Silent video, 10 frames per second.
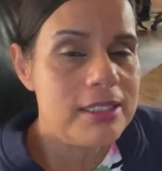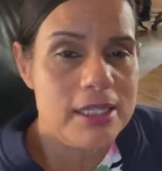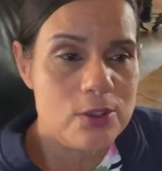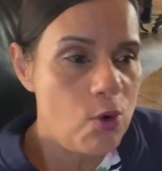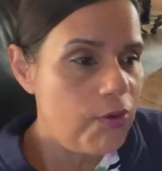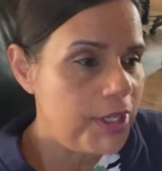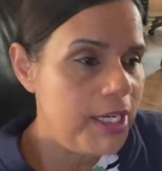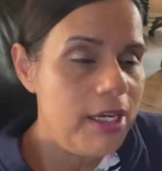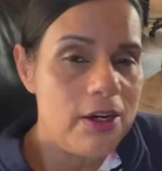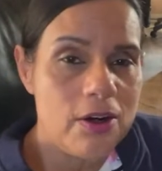says over
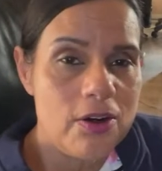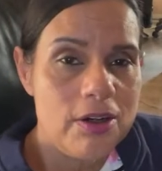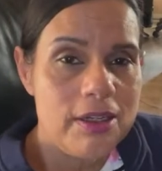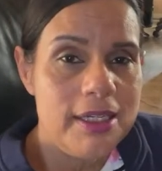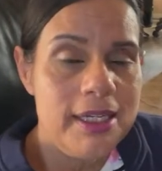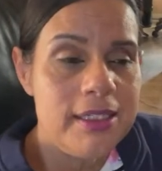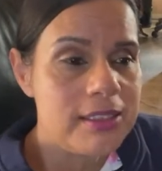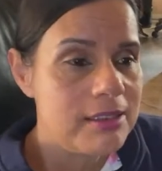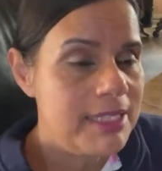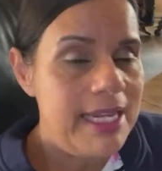here
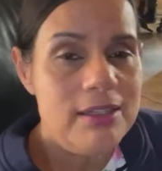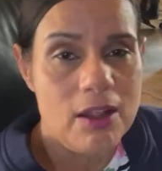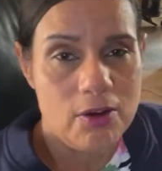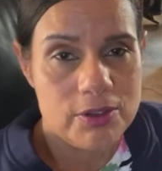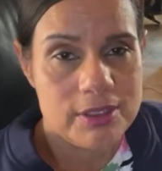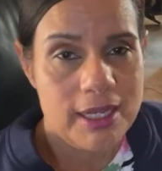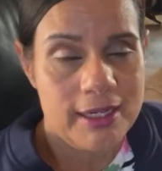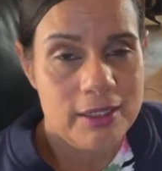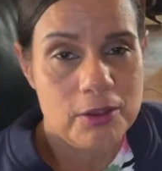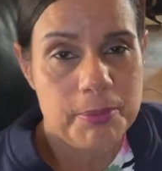is $10 at
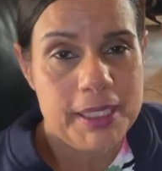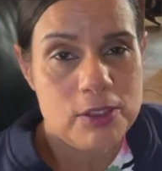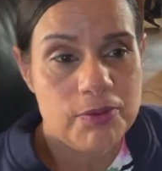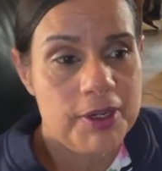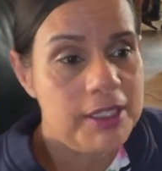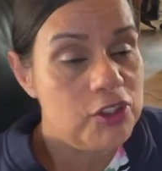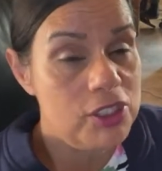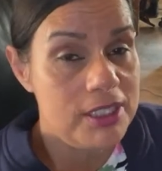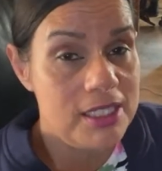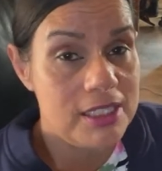another place over here. And she
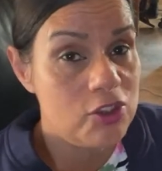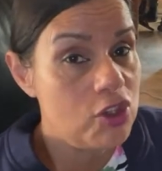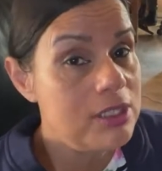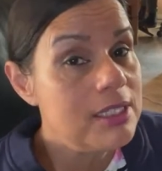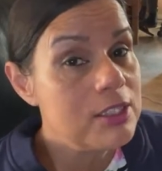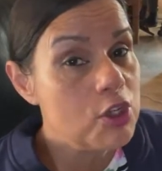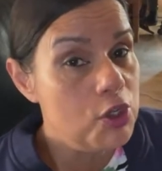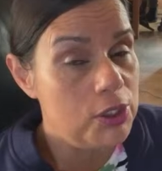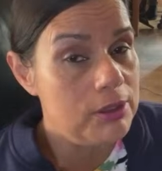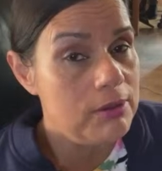says it's just as
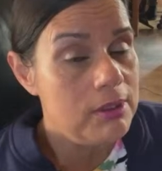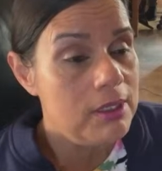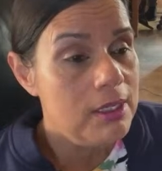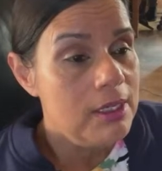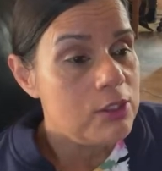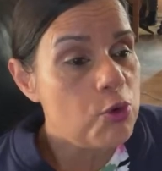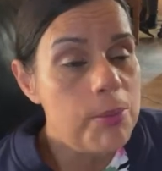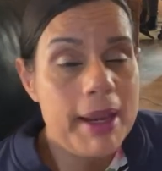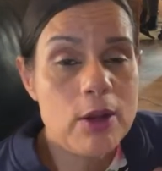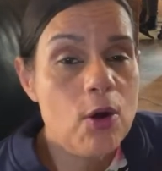good. So we
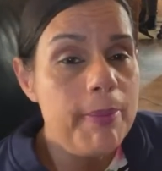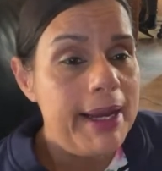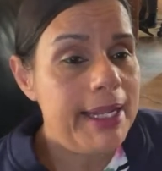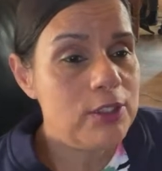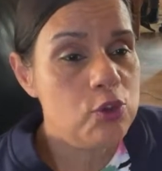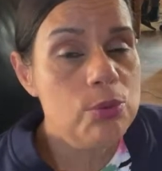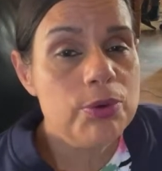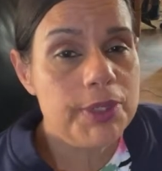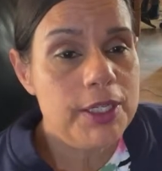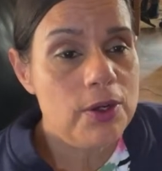might go buy like 2
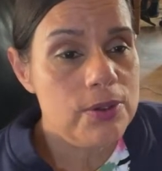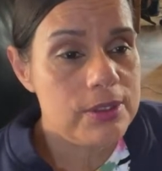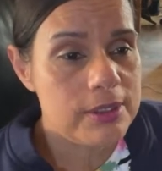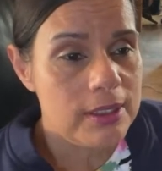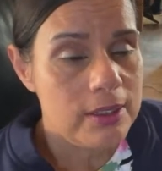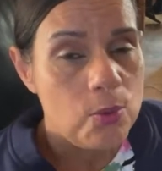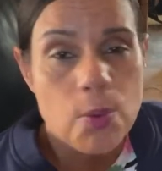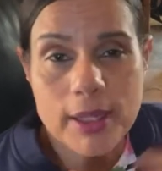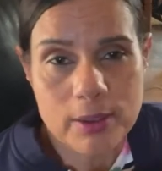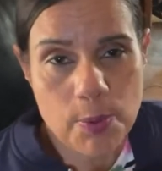burritos.
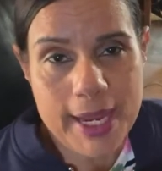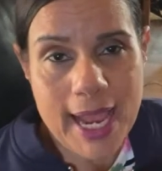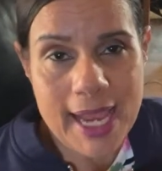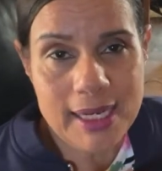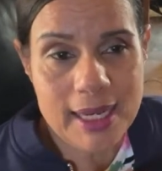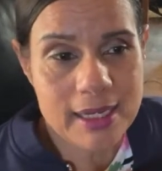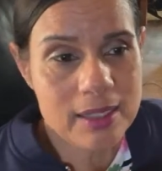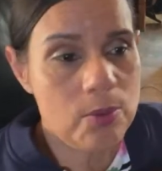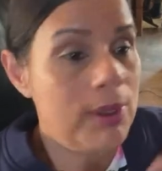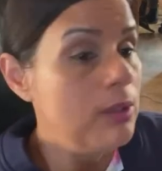One the way I like
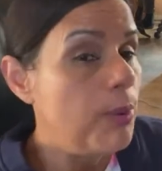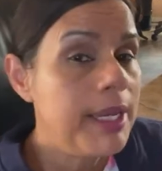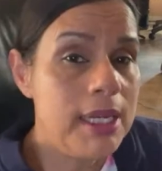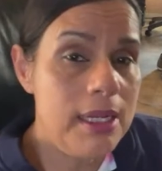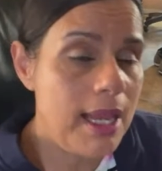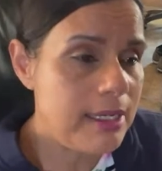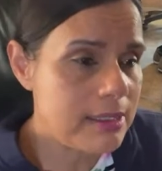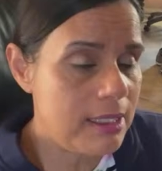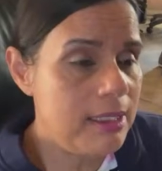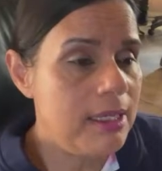it, one the way he likes
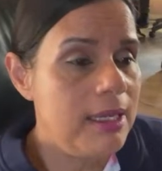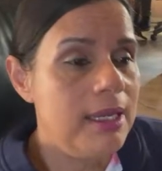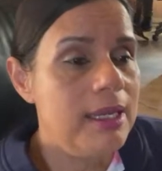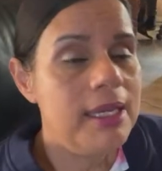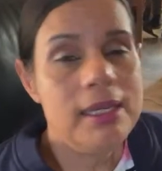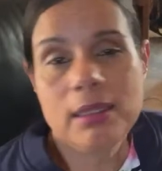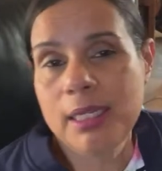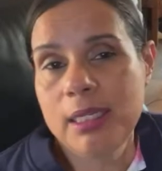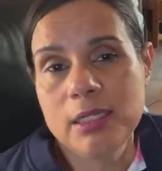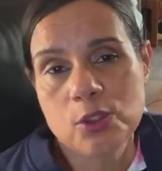it. He'll
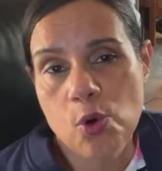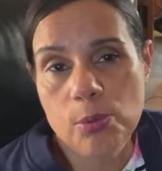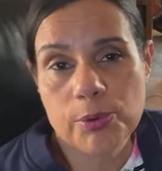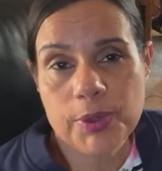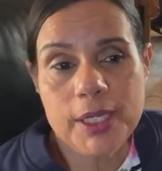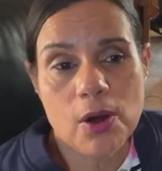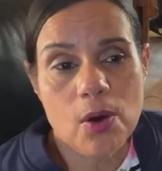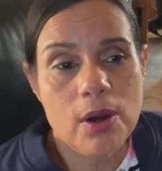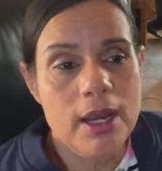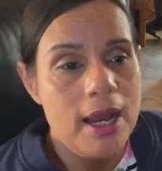eat his whole
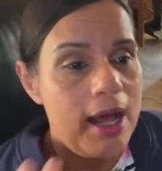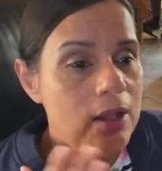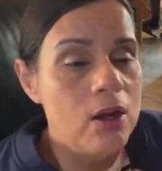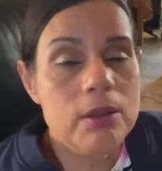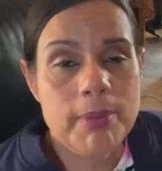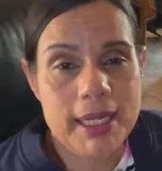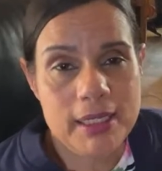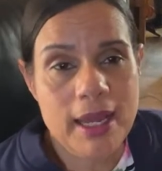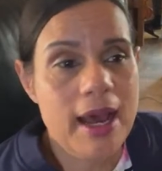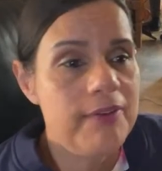burrito. I'll cut mine
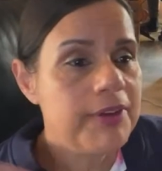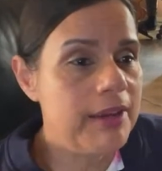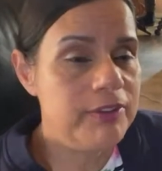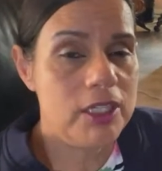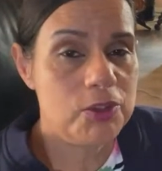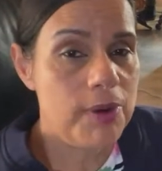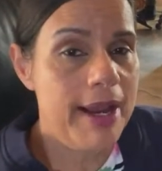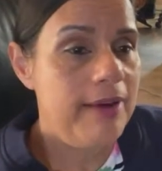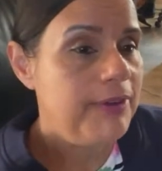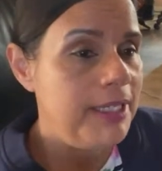in half, give Joshua
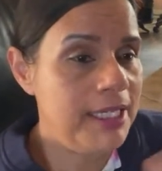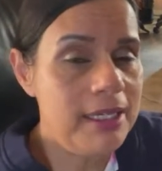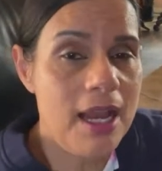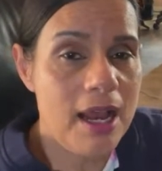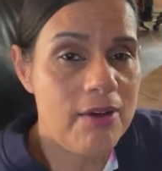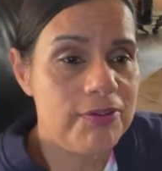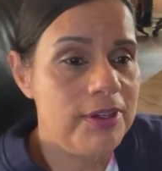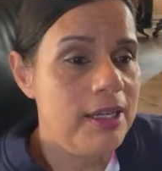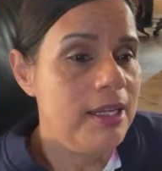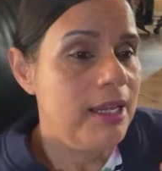half, and eat half.
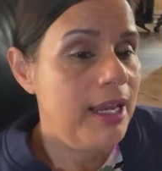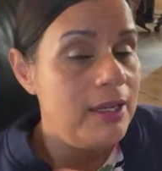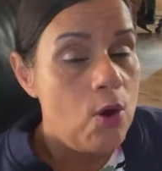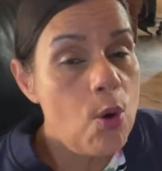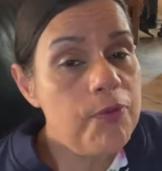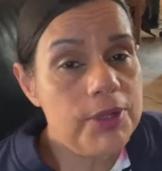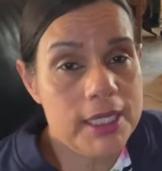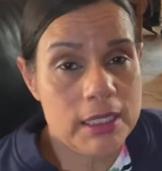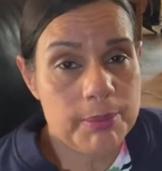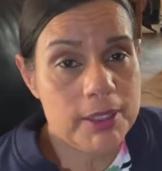And hopefully
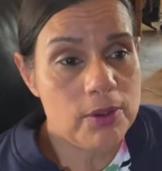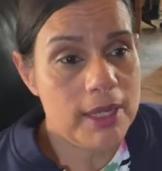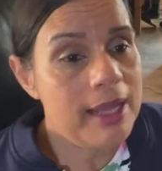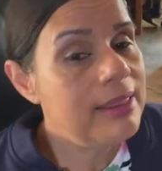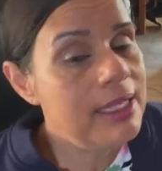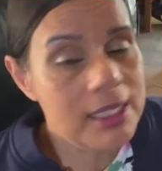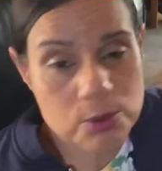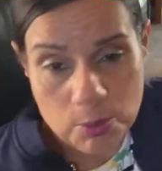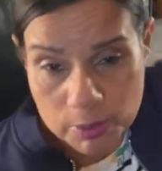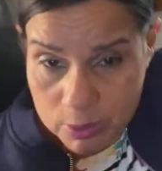it'll be good. I think that's
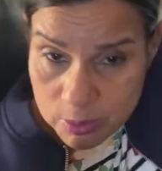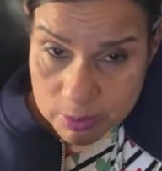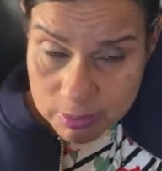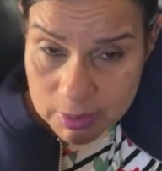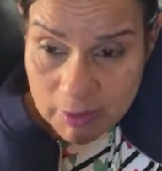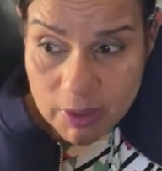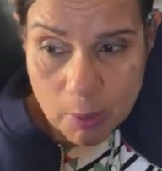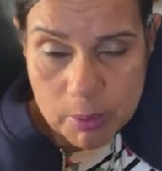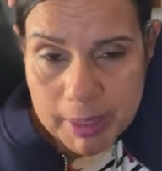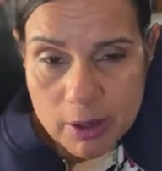what we'll do. If not,
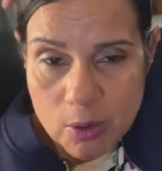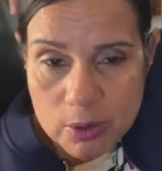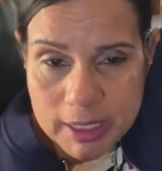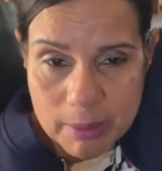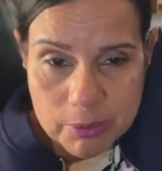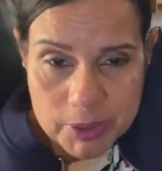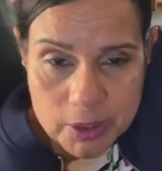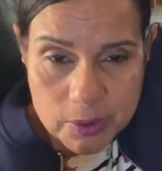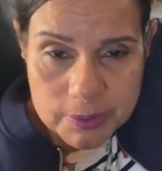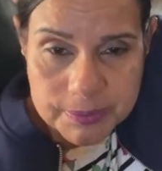we'll make our own damn
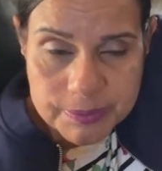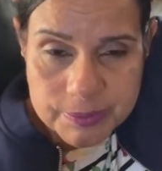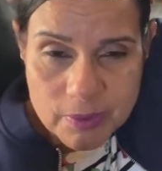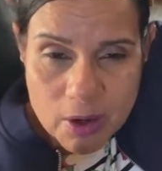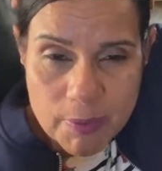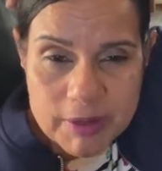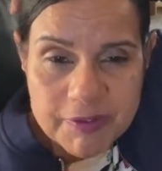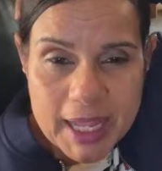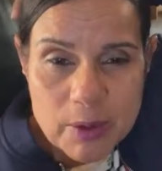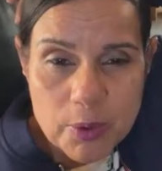burrito. Red
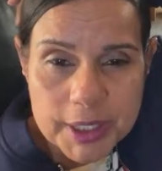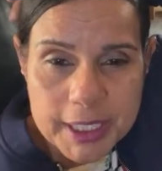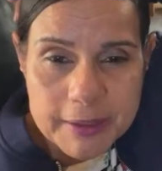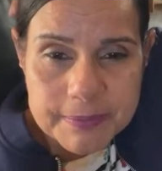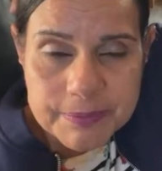flag warning?